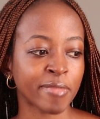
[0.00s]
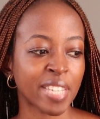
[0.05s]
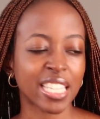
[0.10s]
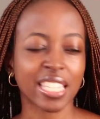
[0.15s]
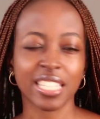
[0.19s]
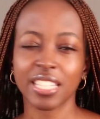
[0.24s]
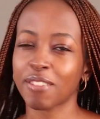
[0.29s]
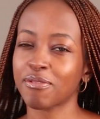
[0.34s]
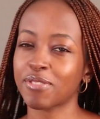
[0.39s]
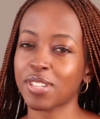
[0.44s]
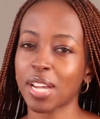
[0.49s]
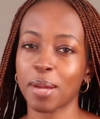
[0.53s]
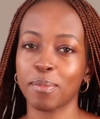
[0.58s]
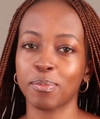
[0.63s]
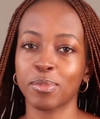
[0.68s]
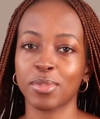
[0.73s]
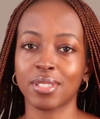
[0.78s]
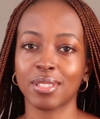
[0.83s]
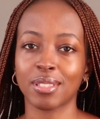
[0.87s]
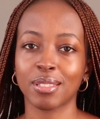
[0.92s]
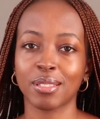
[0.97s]
It's tough
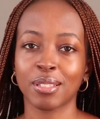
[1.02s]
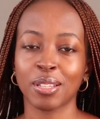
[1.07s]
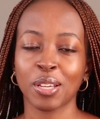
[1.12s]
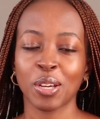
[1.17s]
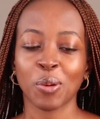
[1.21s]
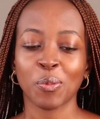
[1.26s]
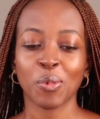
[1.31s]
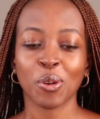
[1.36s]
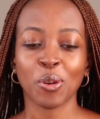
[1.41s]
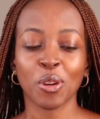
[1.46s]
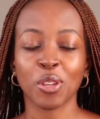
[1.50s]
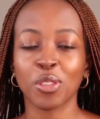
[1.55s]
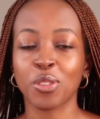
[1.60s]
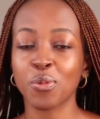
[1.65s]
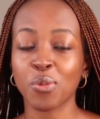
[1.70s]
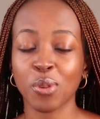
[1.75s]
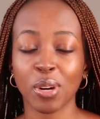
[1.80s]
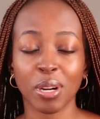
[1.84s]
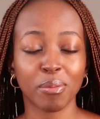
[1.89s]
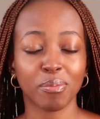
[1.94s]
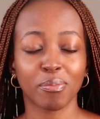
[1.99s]
times. We're going
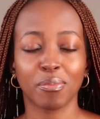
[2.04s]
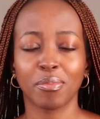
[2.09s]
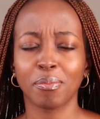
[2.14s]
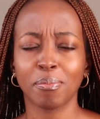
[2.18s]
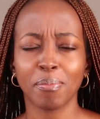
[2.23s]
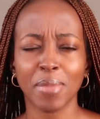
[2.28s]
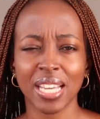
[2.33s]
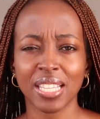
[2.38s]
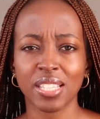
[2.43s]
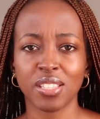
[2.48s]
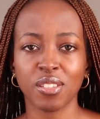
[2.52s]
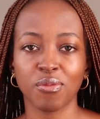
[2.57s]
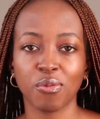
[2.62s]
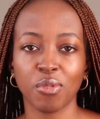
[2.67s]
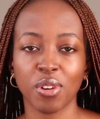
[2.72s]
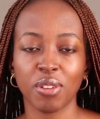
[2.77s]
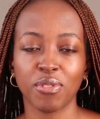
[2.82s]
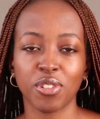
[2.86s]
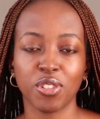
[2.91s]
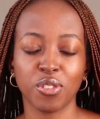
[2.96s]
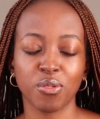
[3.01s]
through a massive
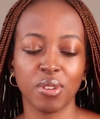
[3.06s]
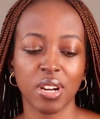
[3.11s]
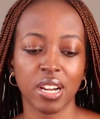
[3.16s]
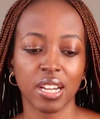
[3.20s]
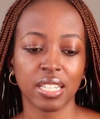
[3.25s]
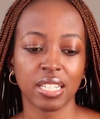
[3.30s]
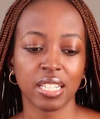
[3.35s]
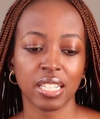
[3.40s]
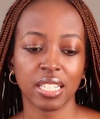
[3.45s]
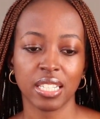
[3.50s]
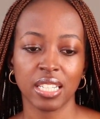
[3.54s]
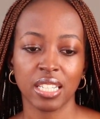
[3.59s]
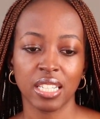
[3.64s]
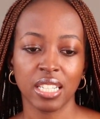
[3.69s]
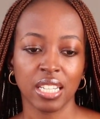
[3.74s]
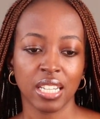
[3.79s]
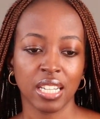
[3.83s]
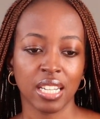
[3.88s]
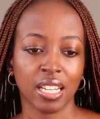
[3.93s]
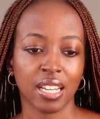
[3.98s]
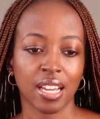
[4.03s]
wave in Uganda,
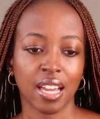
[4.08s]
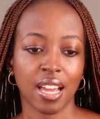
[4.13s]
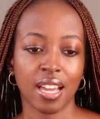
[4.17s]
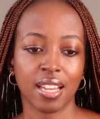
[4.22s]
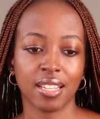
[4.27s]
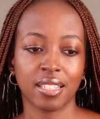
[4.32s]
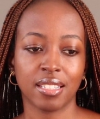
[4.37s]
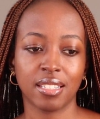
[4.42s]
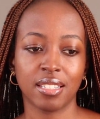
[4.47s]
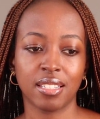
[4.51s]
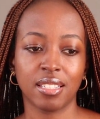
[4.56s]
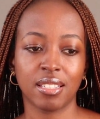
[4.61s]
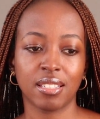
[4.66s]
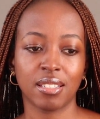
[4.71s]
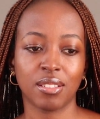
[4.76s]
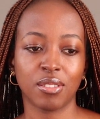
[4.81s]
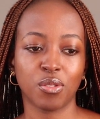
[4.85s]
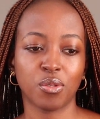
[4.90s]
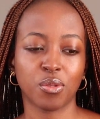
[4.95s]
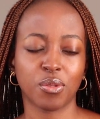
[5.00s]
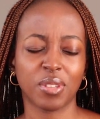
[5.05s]
and
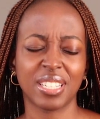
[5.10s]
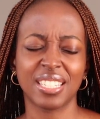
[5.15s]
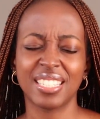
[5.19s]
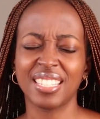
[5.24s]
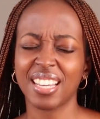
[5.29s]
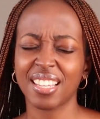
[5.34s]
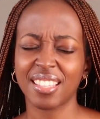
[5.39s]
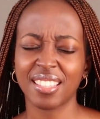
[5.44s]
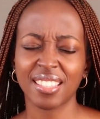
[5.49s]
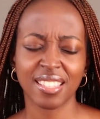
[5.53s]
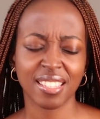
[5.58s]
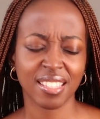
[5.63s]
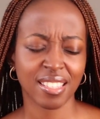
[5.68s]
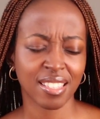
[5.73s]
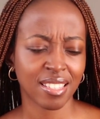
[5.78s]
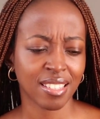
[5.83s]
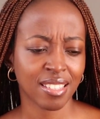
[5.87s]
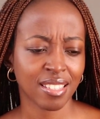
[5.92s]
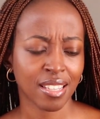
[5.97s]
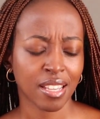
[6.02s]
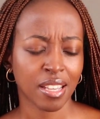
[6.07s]
you know, the
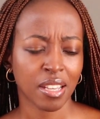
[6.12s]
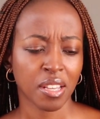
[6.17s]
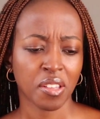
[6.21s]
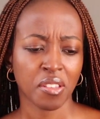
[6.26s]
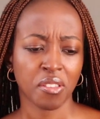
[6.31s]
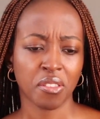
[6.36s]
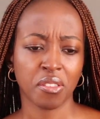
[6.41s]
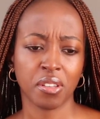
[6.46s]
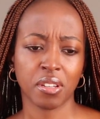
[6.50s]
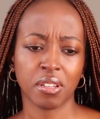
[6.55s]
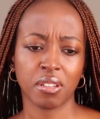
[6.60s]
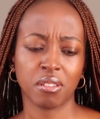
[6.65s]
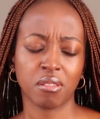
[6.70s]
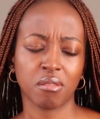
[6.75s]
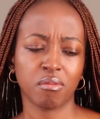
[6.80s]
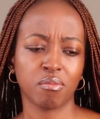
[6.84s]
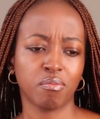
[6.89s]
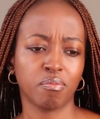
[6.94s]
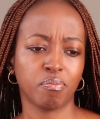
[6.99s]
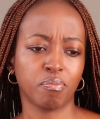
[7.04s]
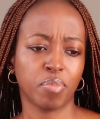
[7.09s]
deaths,
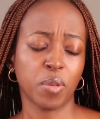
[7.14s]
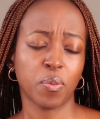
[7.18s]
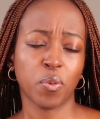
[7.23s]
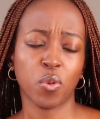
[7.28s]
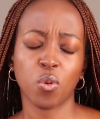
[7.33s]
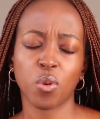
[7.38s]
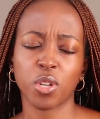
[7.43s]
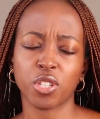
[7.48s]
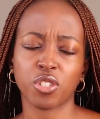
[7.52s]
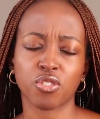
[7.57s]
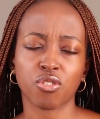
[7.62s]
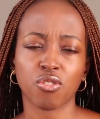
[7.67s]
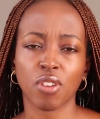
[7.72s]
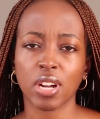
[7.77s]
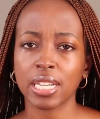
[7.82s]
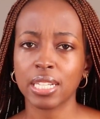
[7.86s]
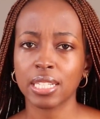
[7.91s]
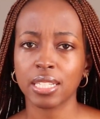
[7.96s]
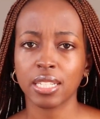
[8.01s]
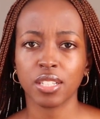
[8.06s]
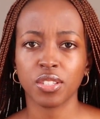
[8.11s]
the people who are
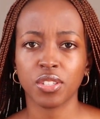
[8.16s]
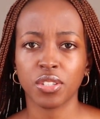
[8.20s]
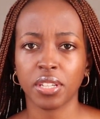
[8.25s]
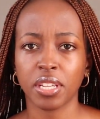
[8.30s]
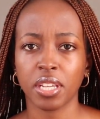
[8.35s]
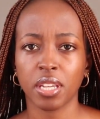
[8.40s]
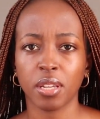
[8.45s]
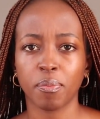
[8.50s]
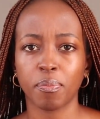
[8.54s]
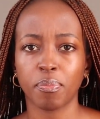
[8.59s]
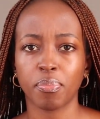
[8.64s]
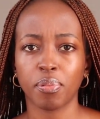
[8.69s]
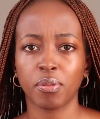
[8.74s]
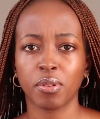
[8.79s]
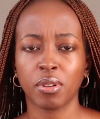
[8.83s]
struggling to keep